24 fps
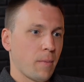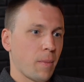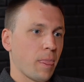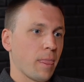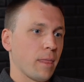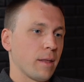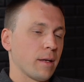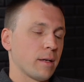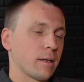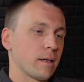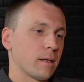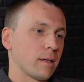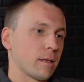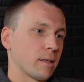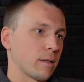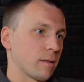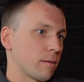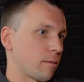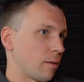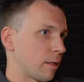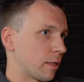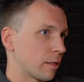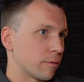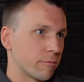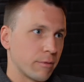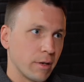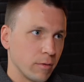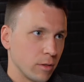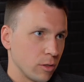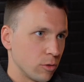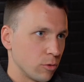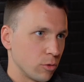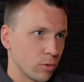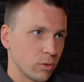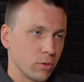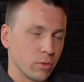like
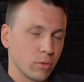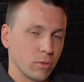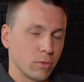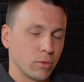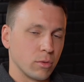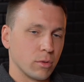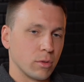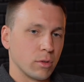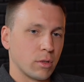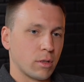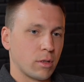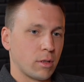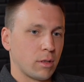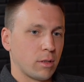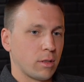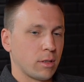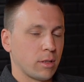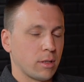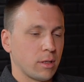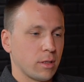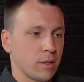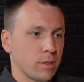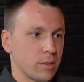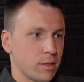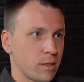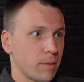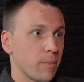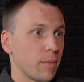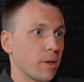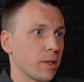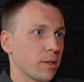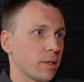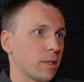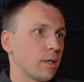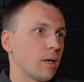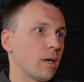Revolut or some
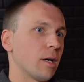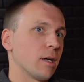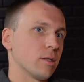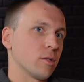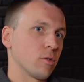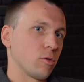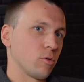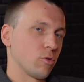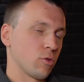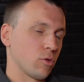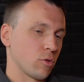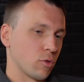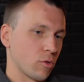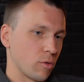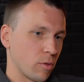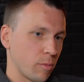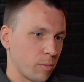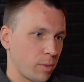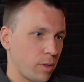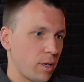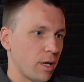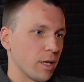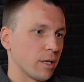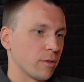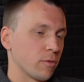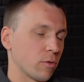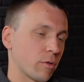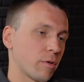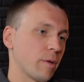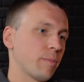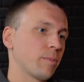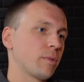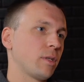other guys also applying for crypto